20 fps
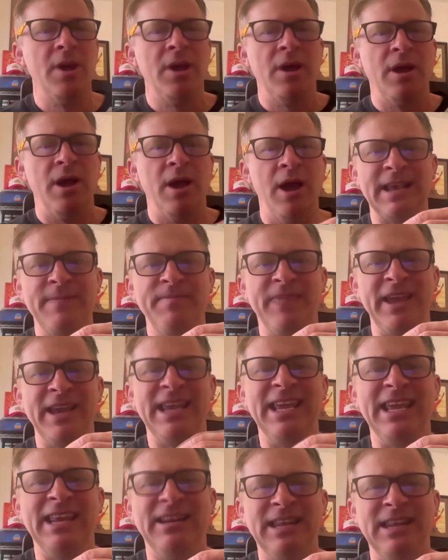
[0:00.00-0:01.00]
The same thing
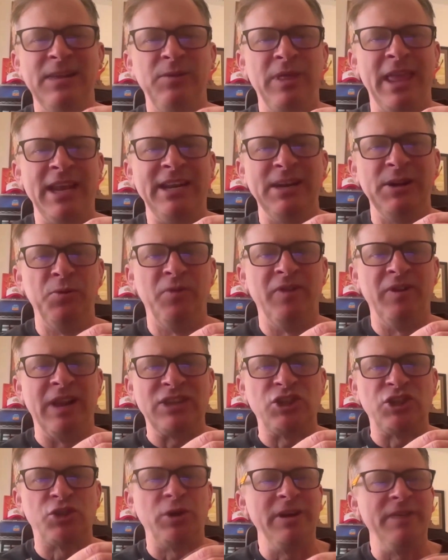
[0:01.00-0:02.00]
they did with
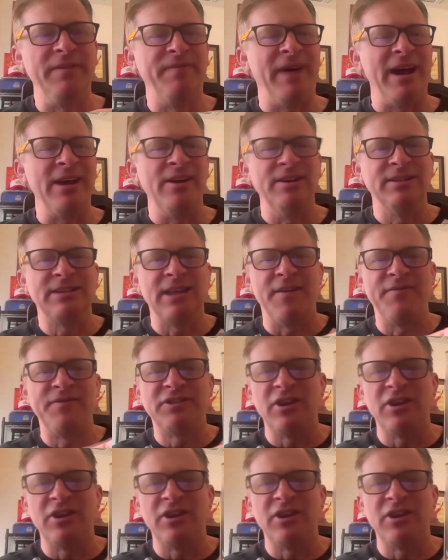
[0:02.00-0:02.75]
like Street Fighter and stuff.